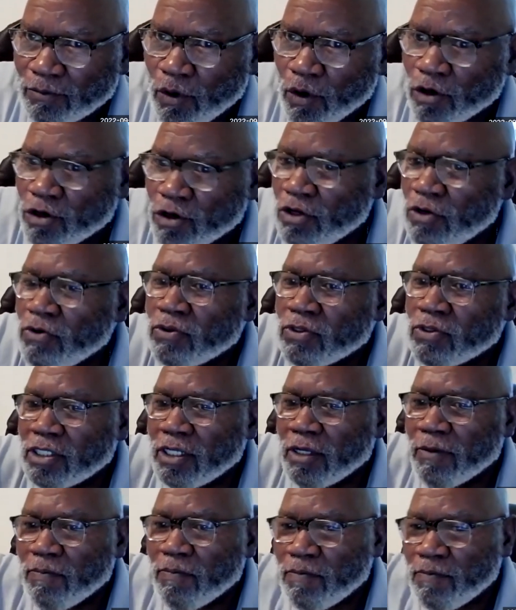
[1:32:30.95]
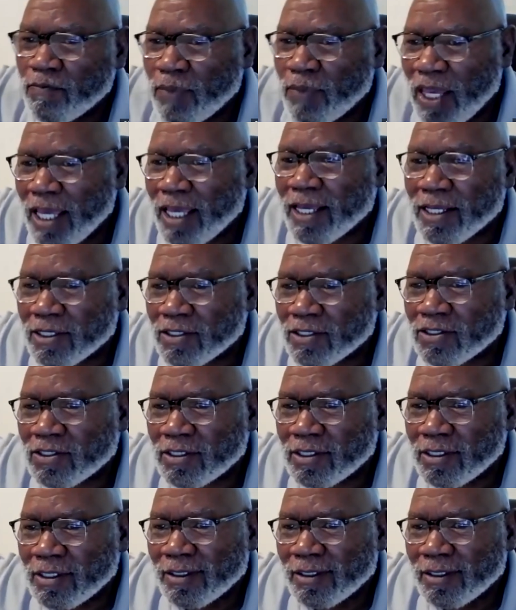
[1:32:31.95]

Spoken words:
produce the biggest